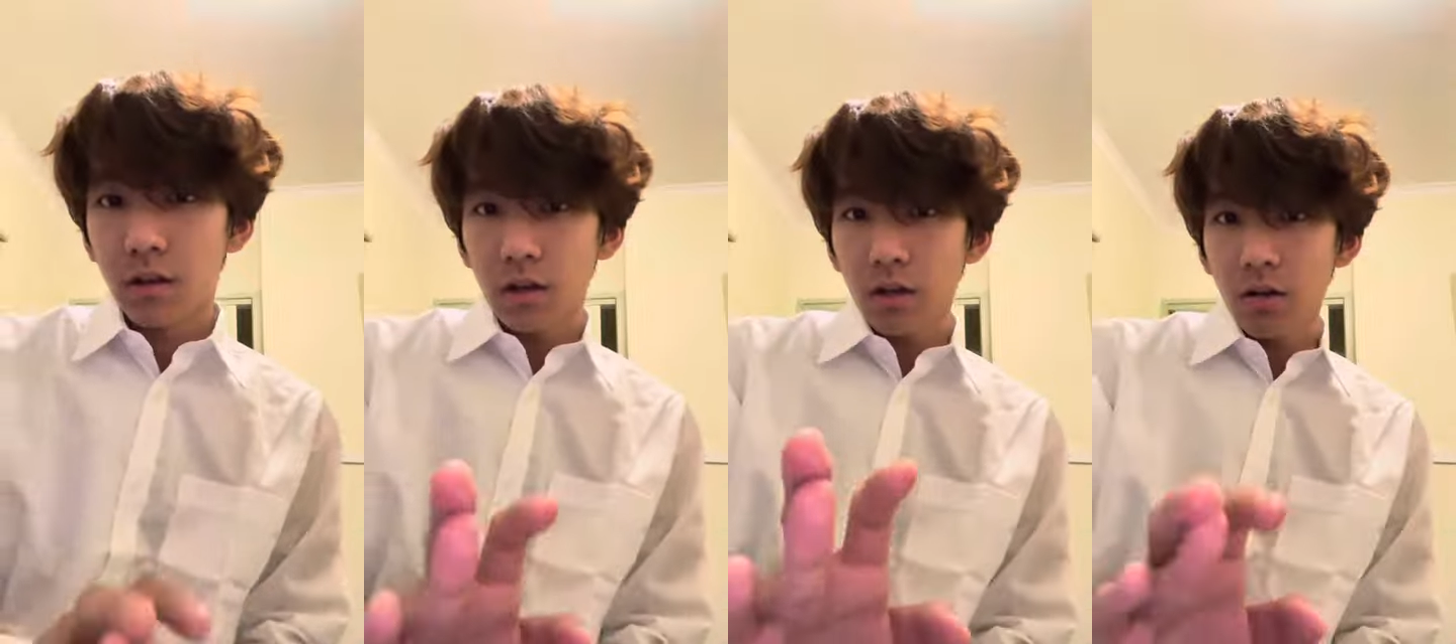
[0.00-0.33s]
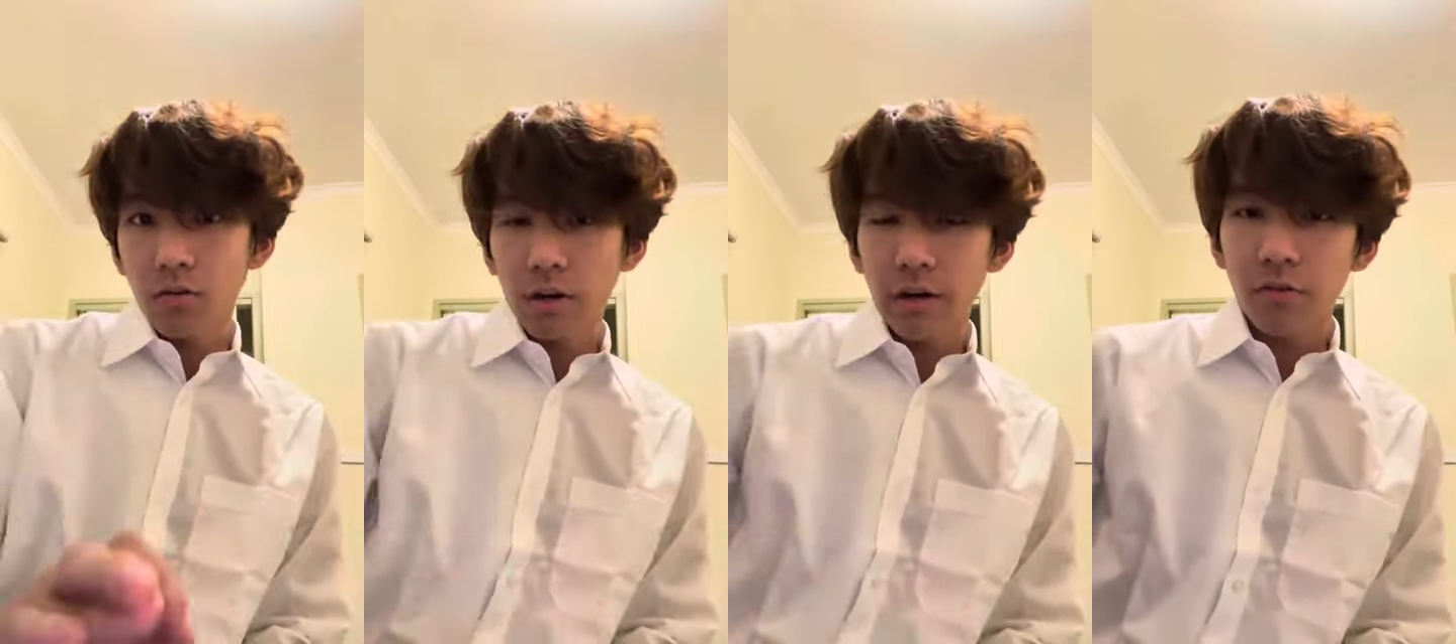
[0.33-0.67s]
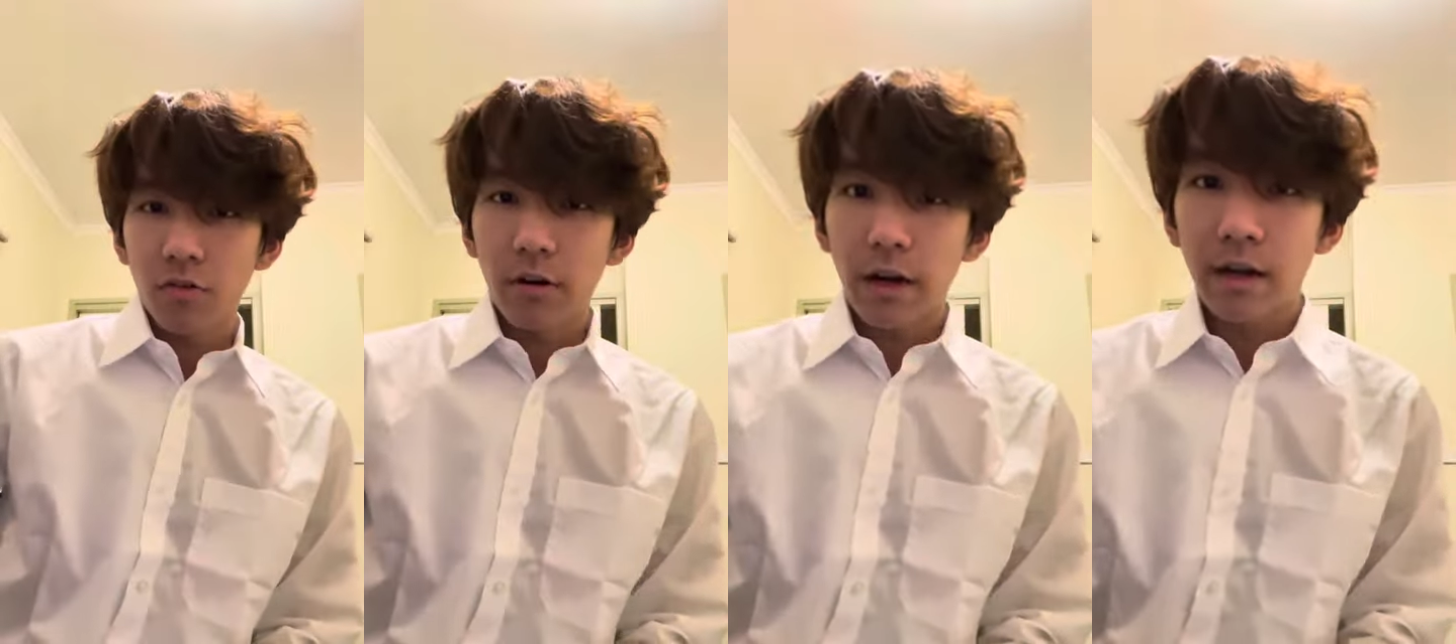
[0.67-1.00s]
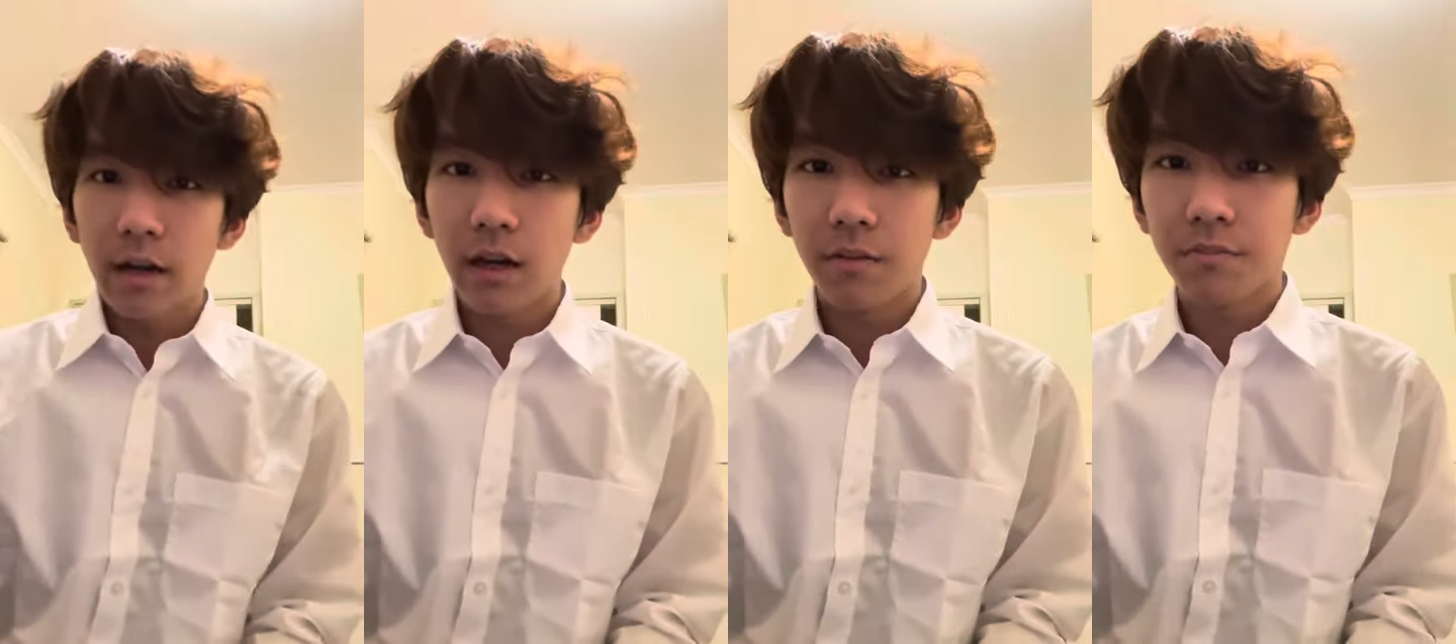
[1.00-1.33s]
Hello everyone,
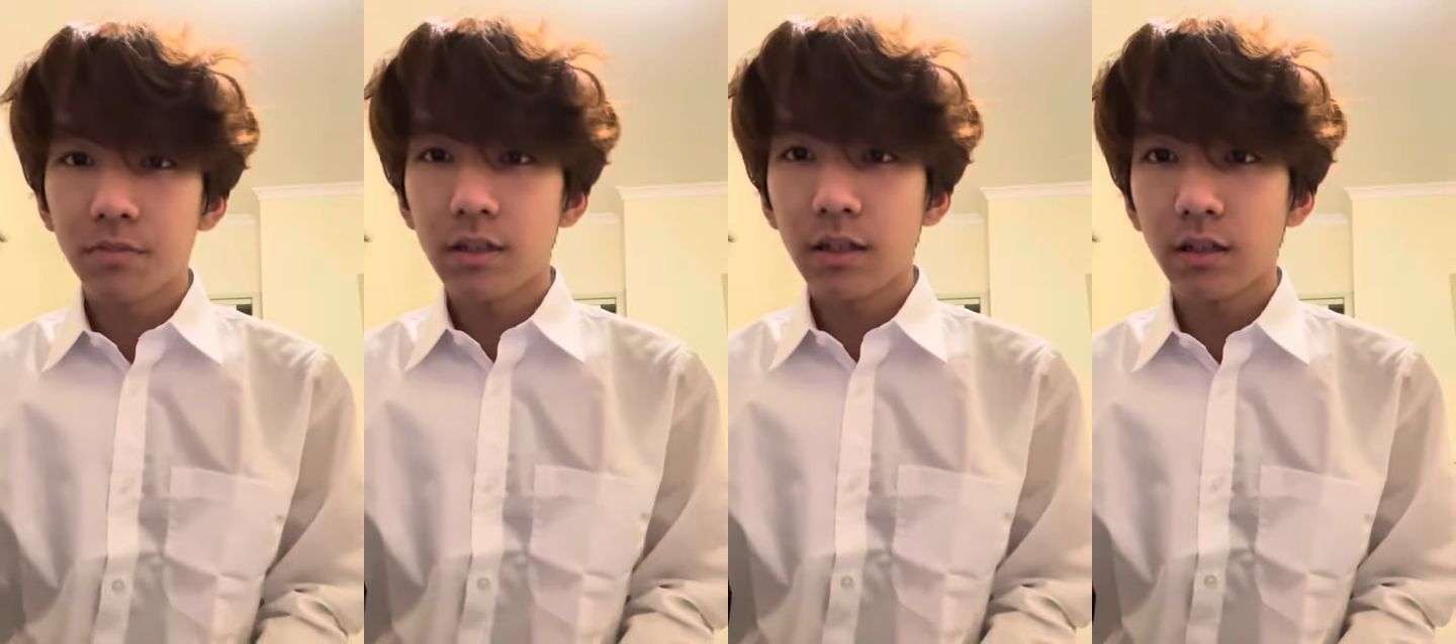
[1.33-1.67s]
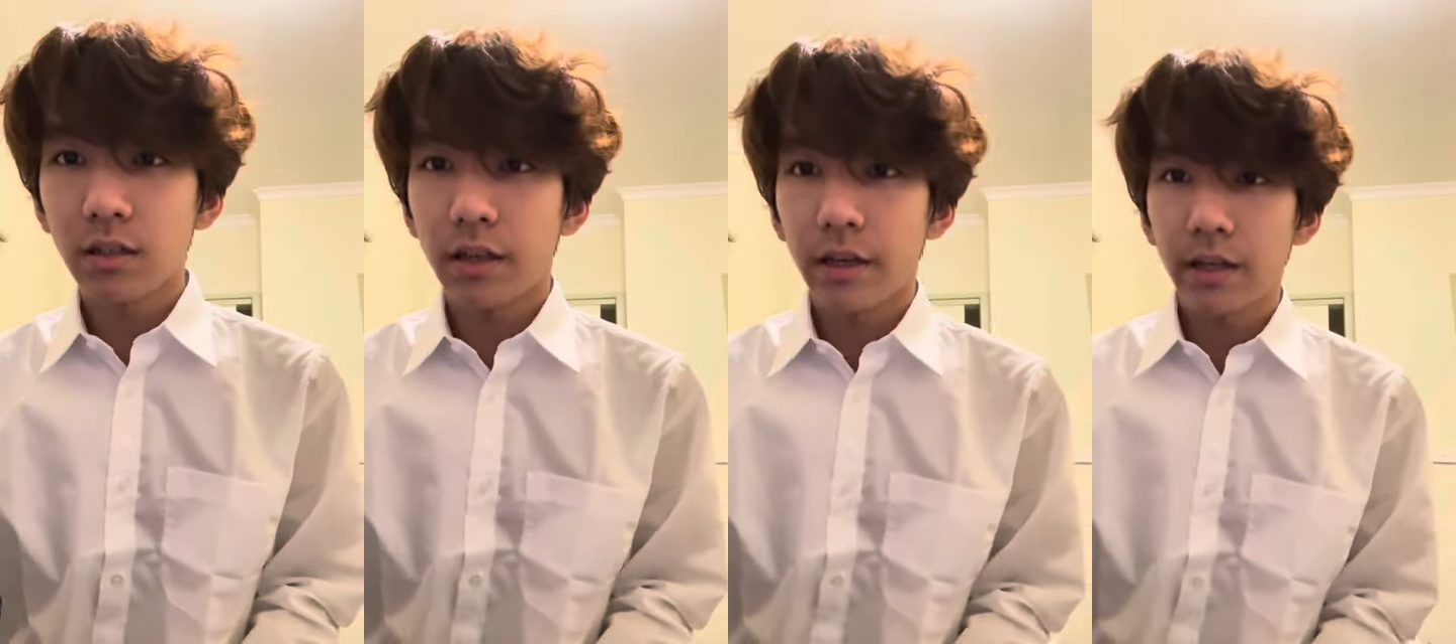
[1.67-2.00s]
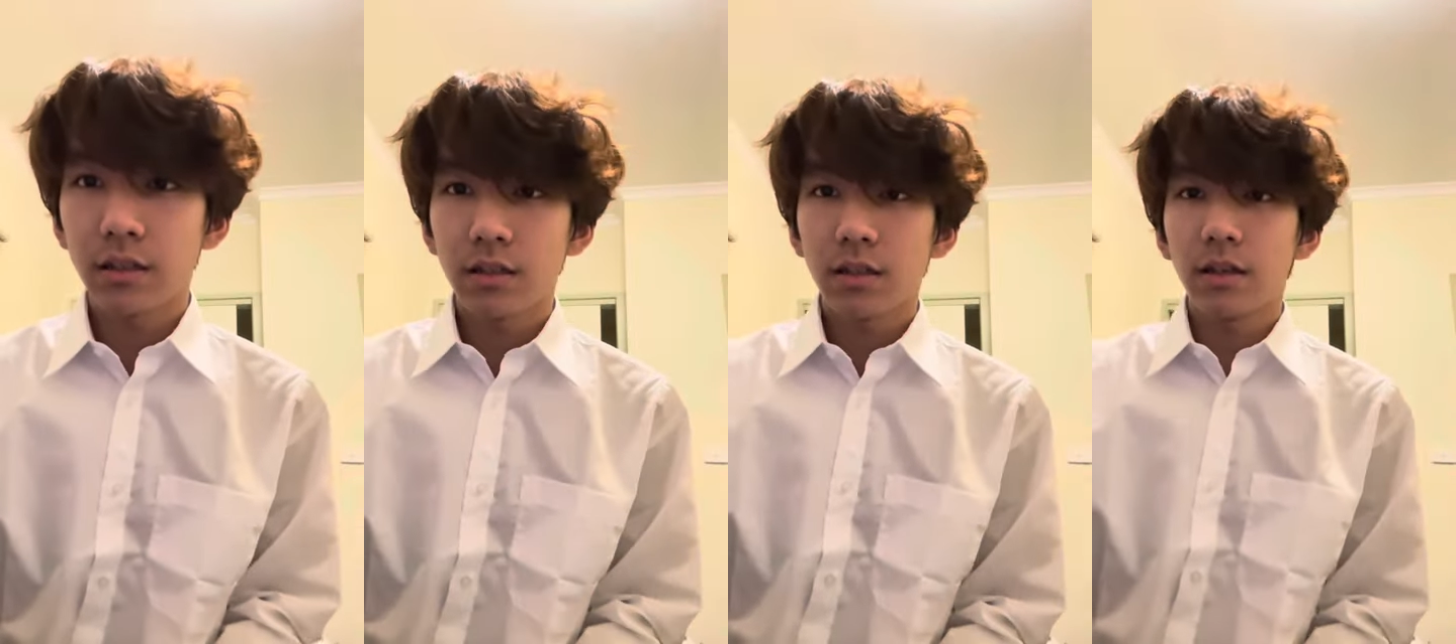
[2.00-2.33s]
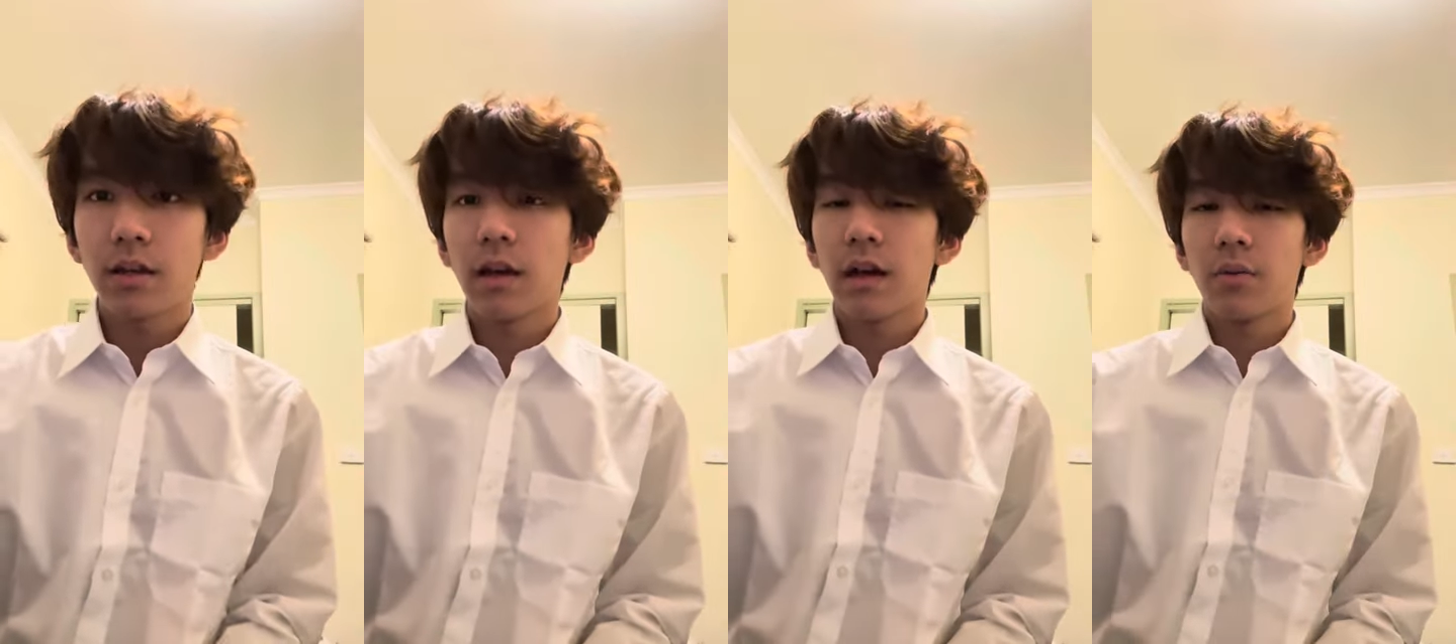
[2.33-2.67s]
I'm Sunny, and
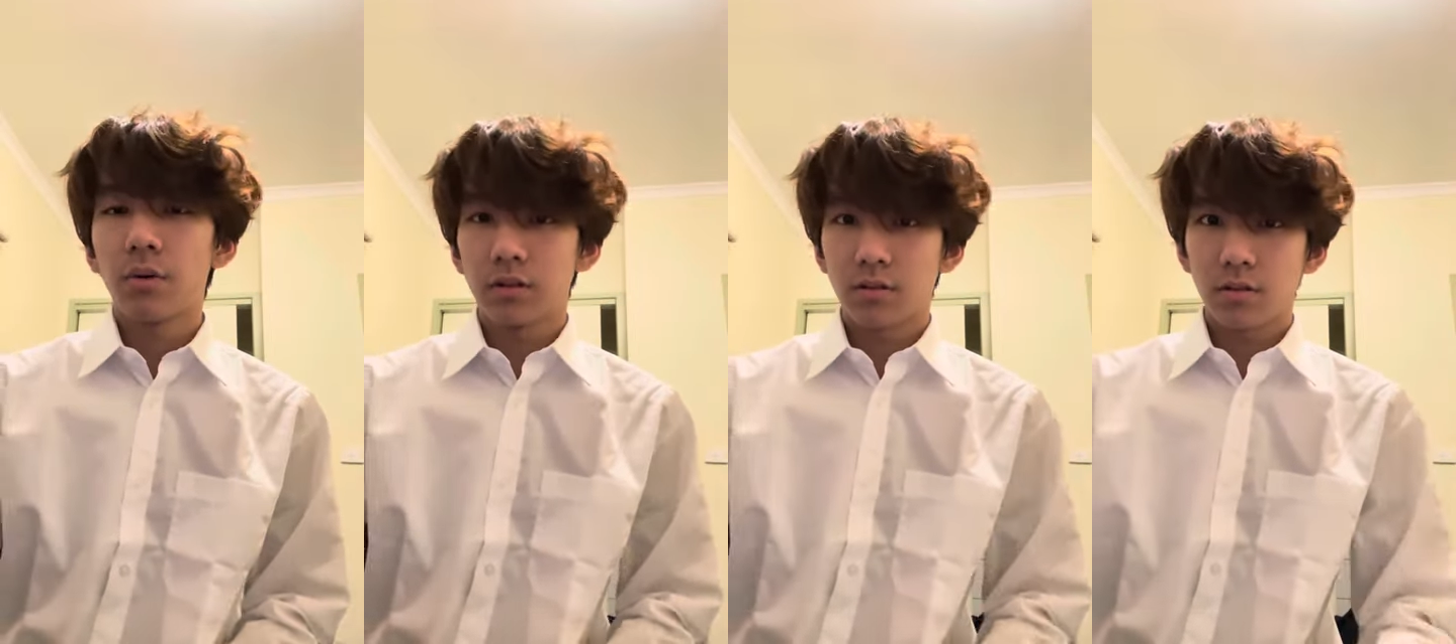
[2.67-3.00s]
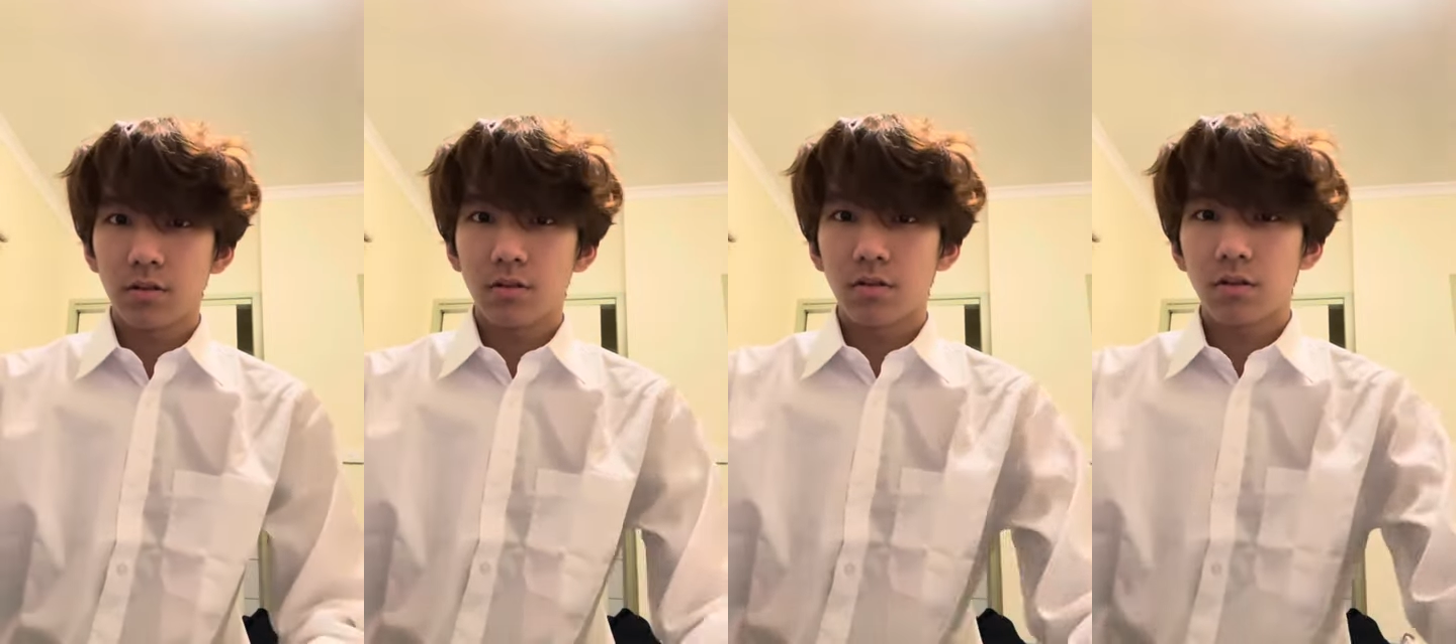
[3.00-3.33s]
today I wanna